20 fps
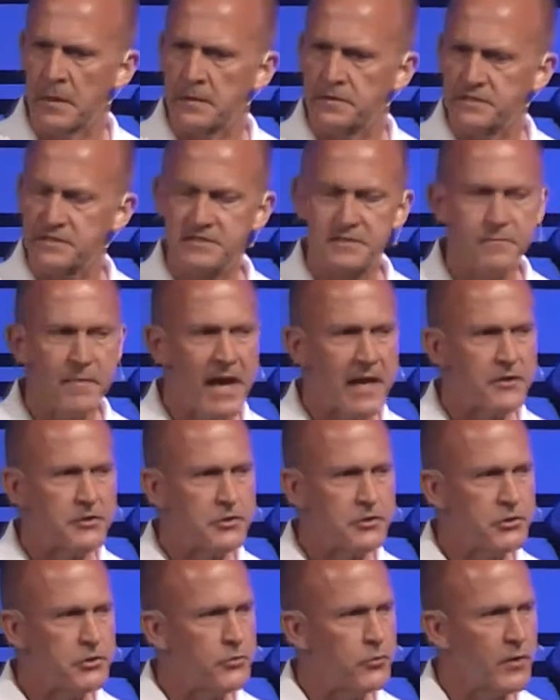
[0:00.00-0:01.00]
Does it matter
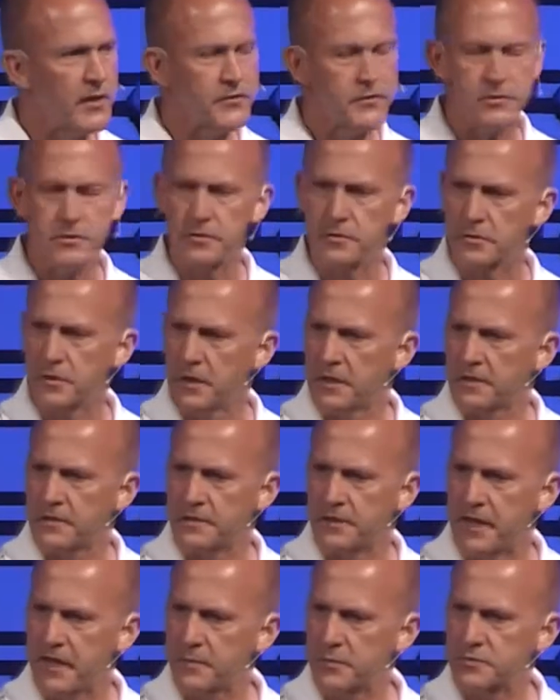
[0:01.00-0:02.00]
to you whether your
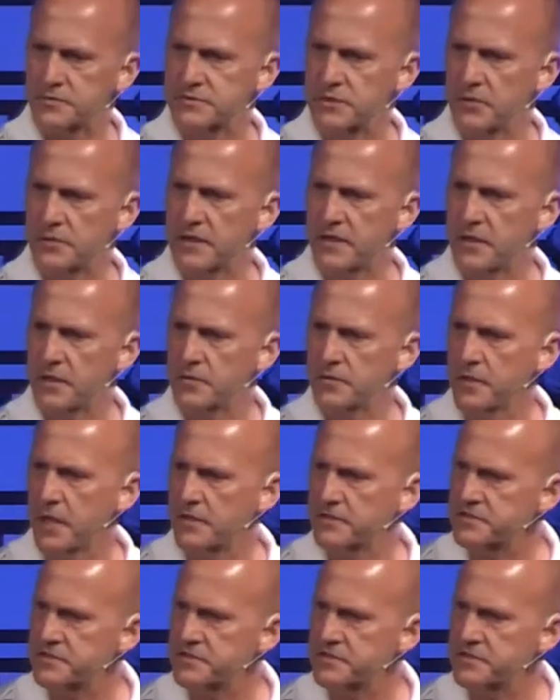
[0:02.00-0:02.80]
neighbors go to hell or not?